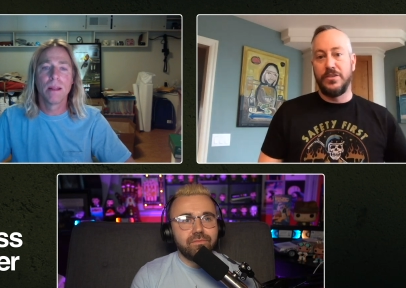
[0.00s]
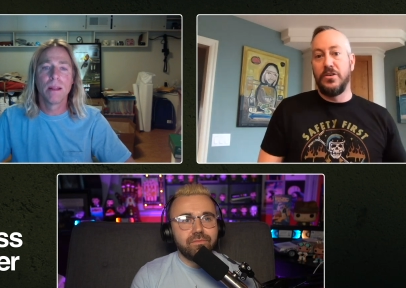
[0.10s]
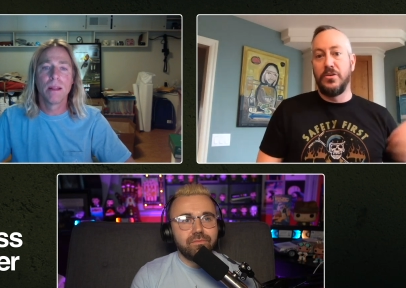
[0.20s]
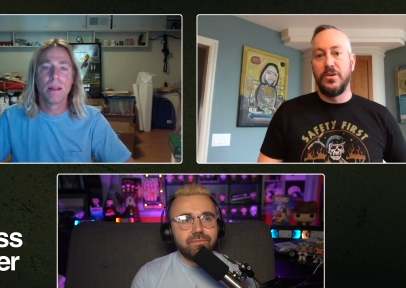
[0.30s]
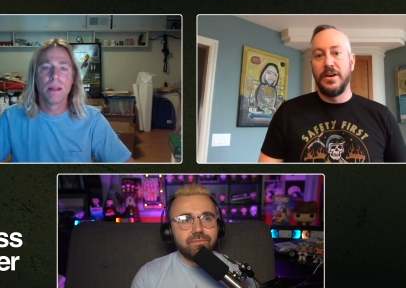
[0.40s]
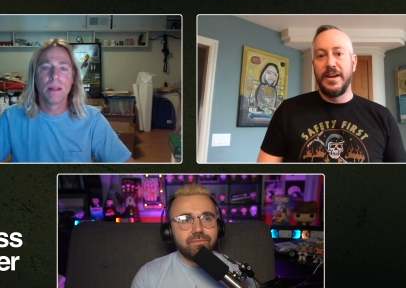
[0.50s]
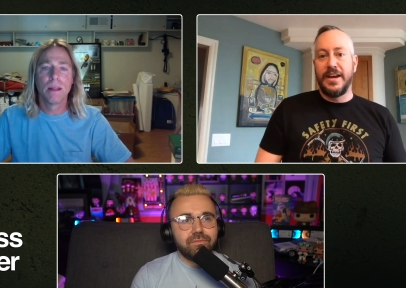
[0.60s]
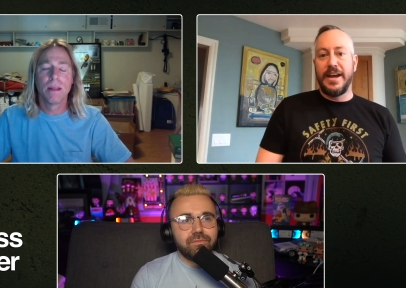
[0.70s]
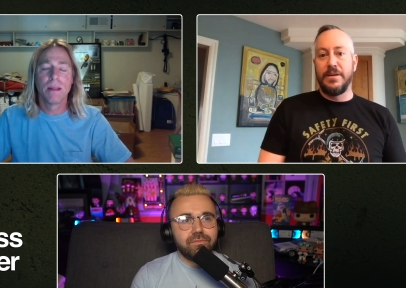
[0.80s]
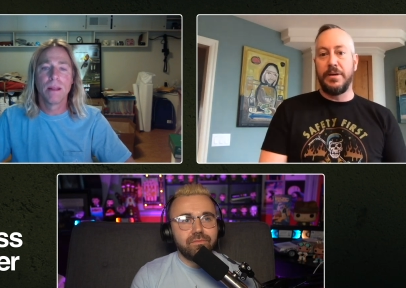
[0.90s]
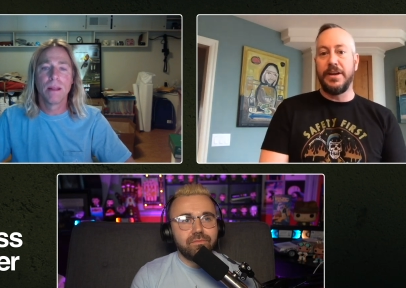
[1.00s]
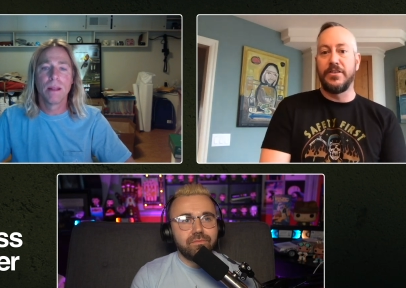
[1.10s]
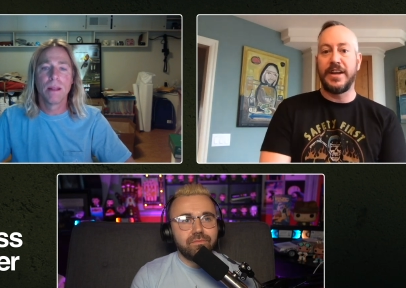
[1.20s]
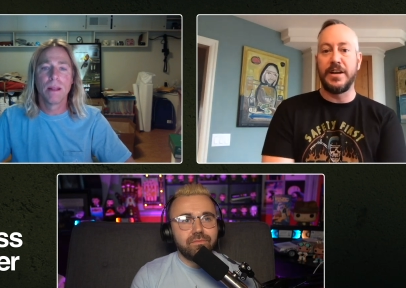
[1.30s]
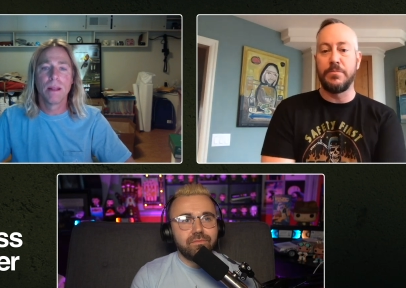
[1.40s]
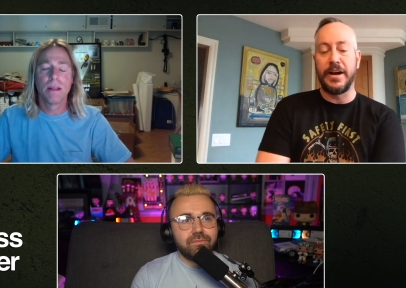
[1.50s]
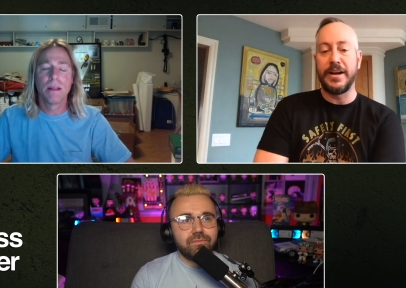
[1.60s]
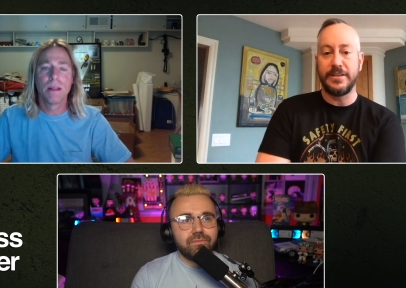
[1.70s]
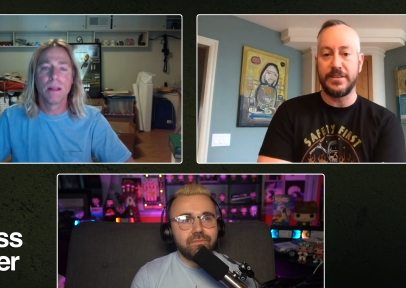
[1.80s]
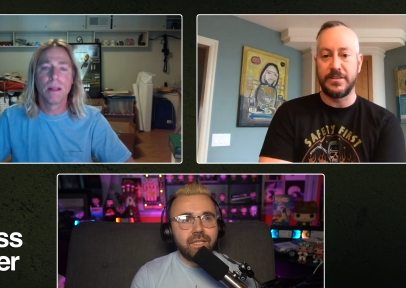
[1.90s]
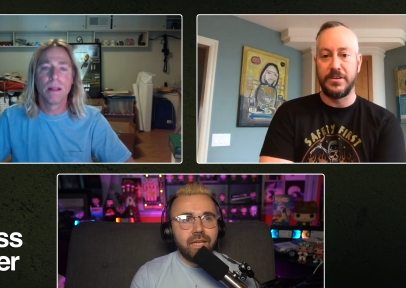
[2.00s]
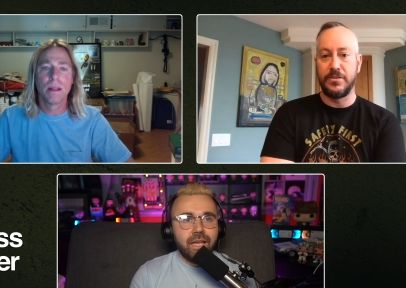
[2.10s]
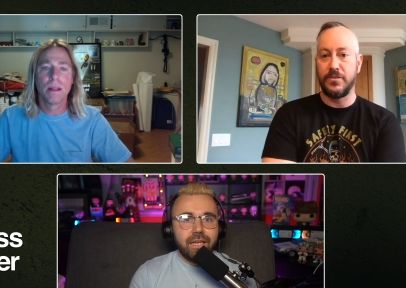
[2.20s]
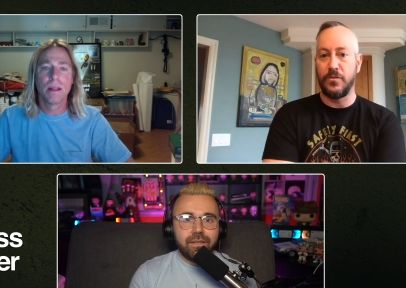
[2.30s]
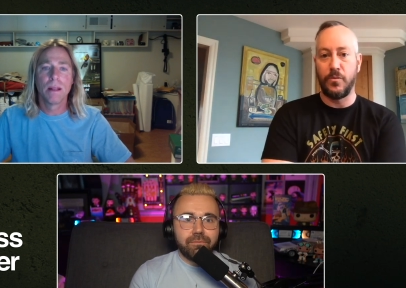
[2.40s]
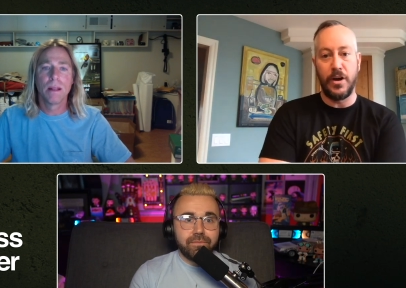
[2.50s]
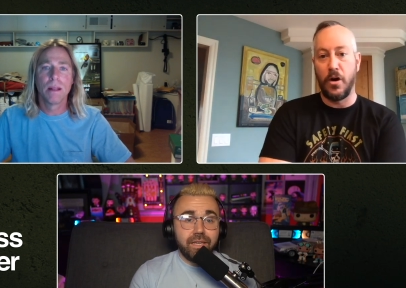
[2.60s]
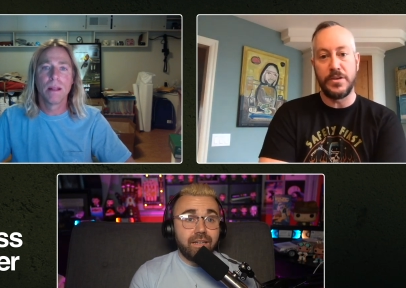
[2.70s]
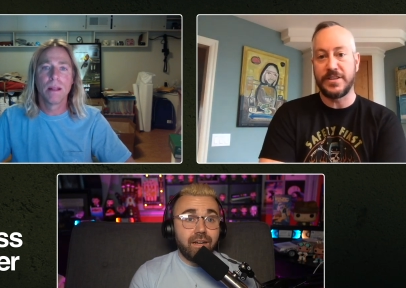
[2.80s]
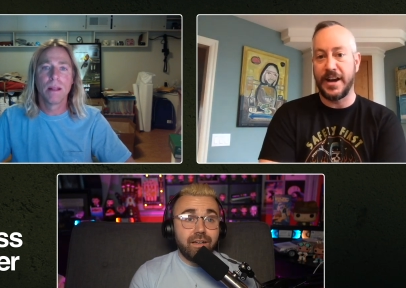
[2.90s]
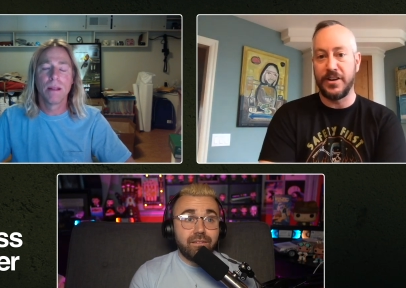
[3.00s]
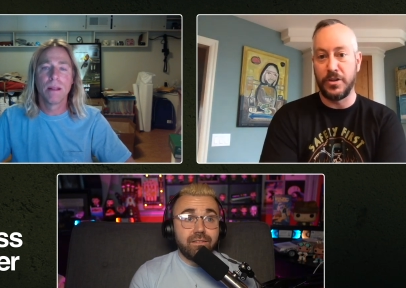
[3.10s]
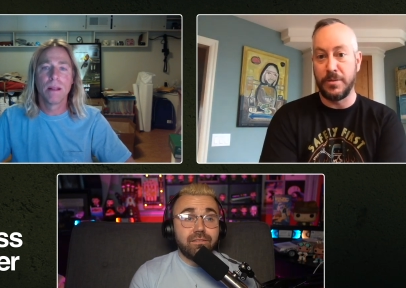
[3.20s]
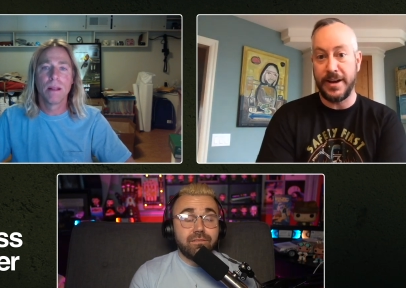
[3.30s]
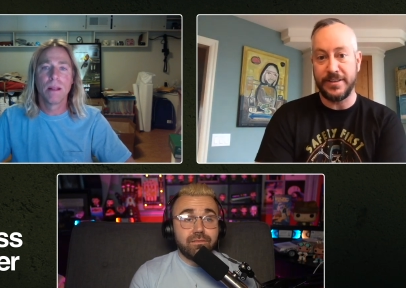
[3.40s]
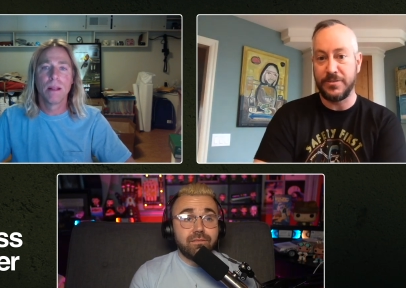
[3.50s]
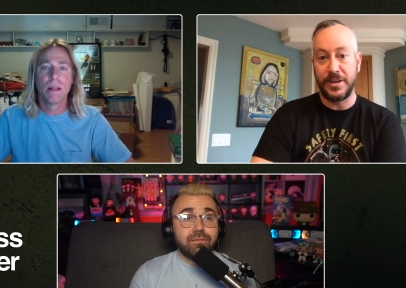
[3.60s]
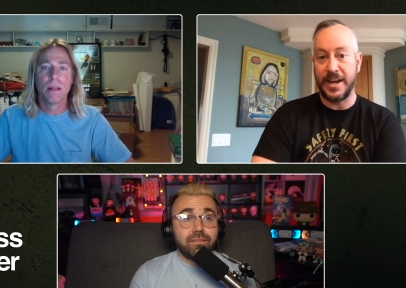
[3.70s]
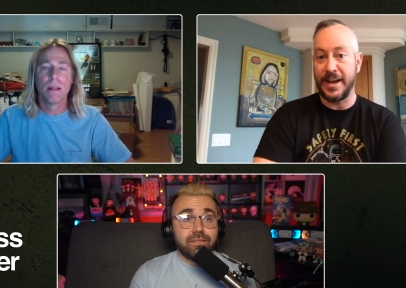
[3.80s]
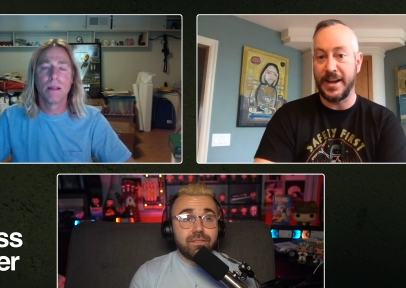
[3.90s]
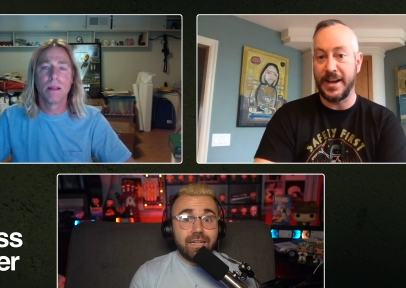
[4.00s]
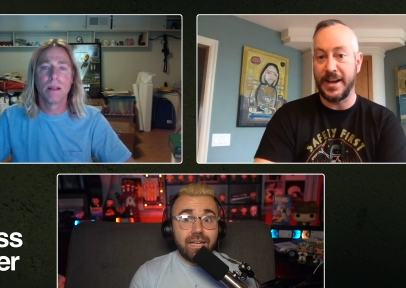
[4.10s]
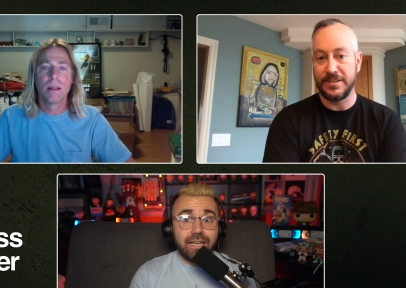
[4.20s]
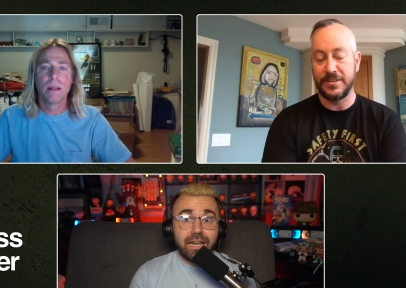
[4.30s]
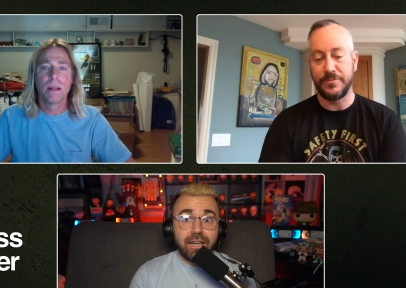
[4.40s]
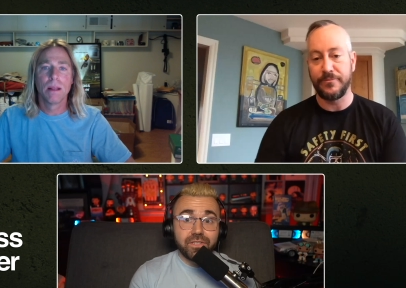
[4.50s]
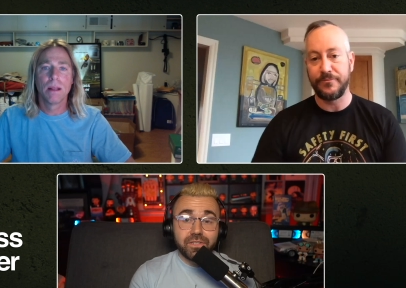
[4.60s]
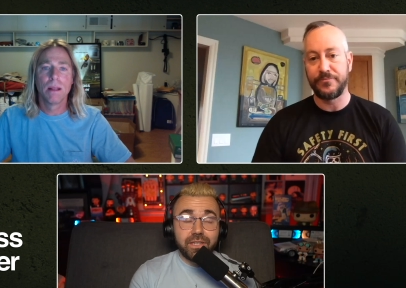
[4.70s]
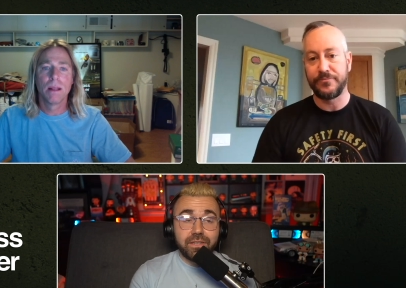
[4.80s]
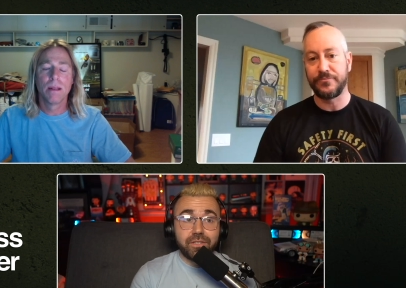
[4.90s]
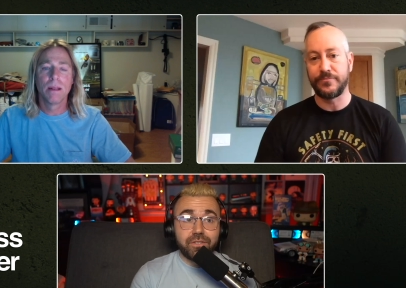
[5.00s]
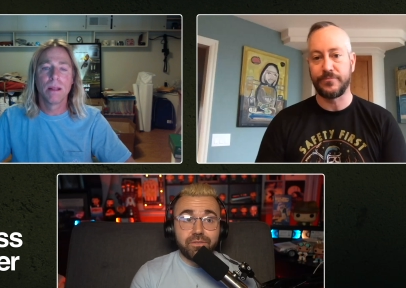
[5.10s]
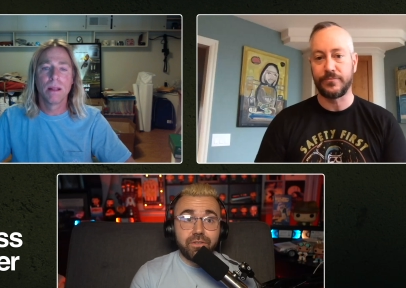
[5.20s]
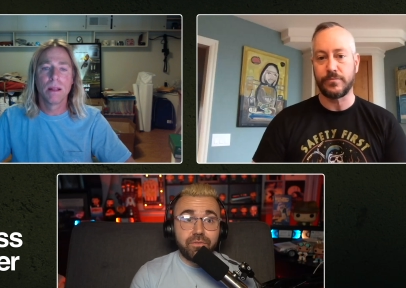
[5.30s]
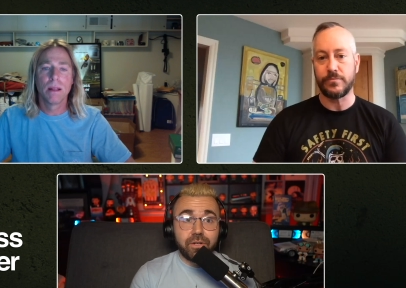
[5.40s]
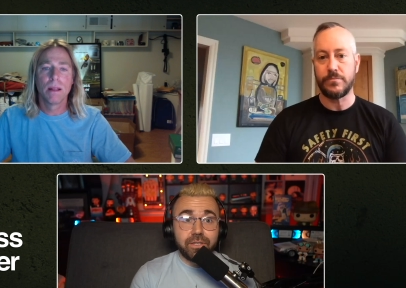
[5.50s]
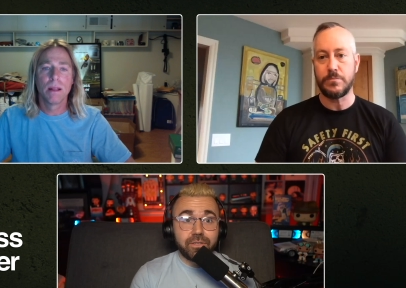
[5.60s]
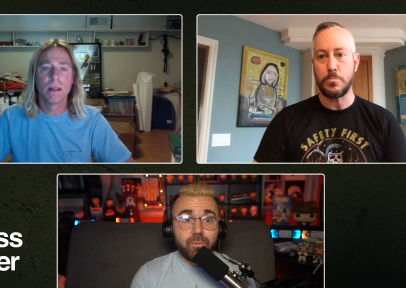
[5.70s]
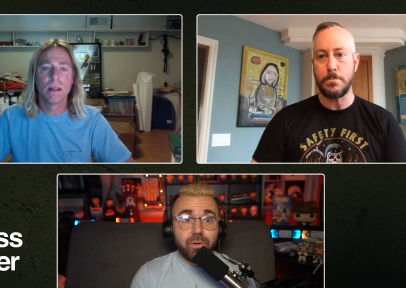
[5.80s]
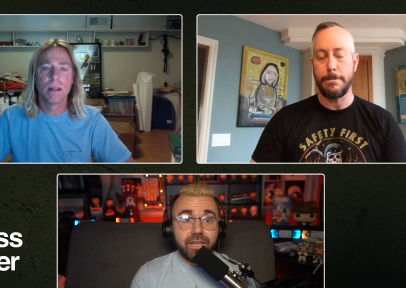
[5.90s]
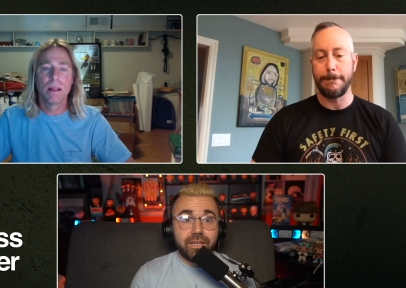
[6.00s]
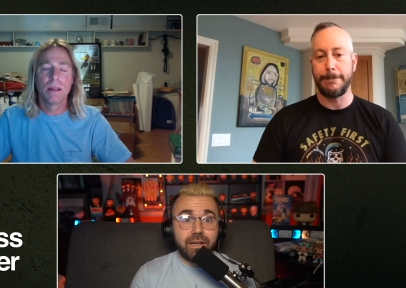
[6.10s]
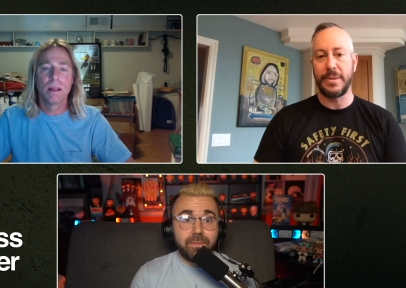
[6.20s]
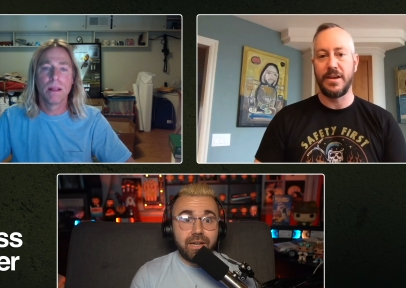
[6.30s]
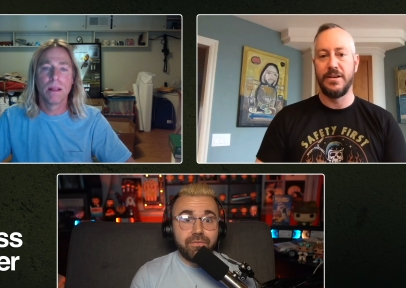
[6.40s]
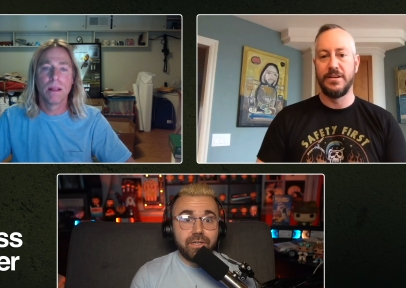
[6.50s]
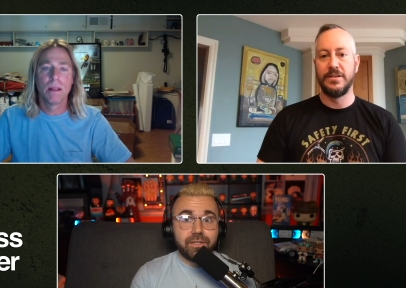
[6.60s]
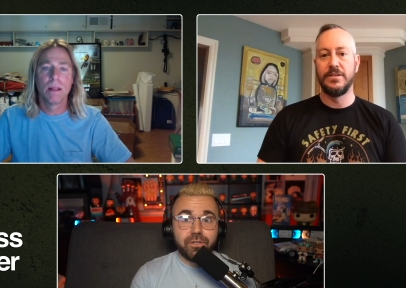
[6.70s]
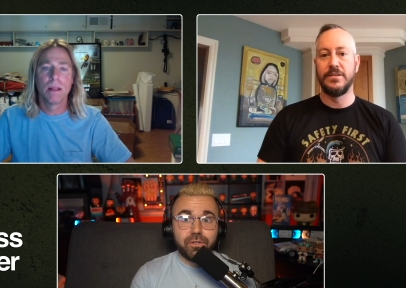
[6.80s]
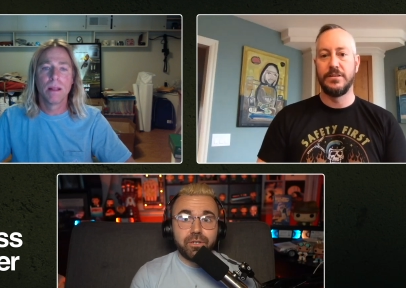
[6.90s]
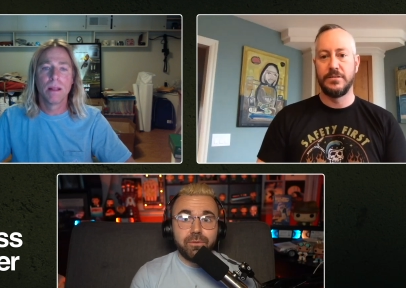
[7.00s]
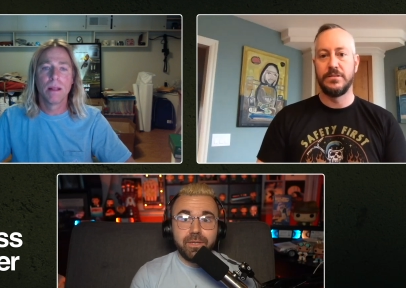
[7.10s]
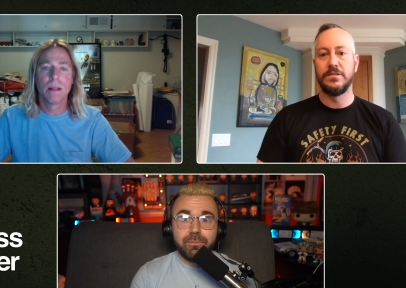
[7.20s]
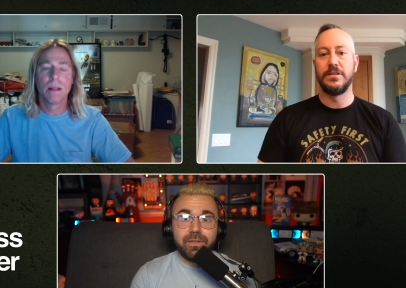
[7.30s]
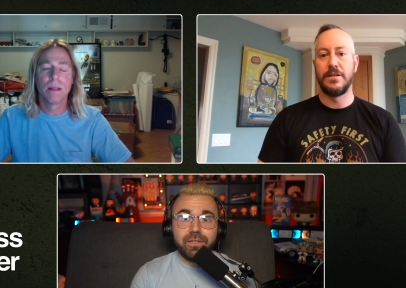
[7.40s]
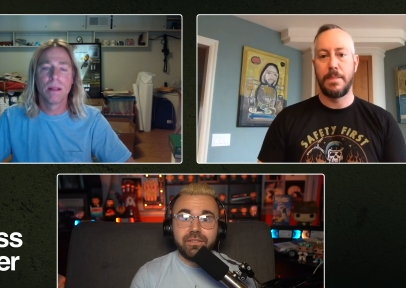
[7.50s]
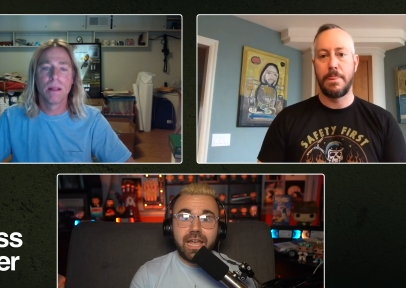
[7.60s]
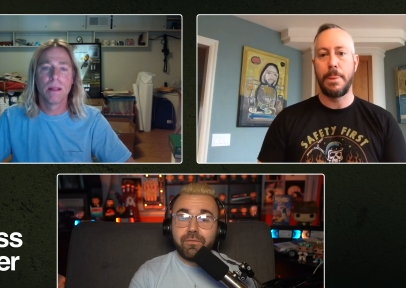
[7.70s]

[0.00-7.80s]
Speaker 1: do and be entertained by it. So we always yeah, got to do the best we can. Yeah.
Speaker 2: And, and I honestly think this is the funniest one yet. I mean, I feel like your commitment,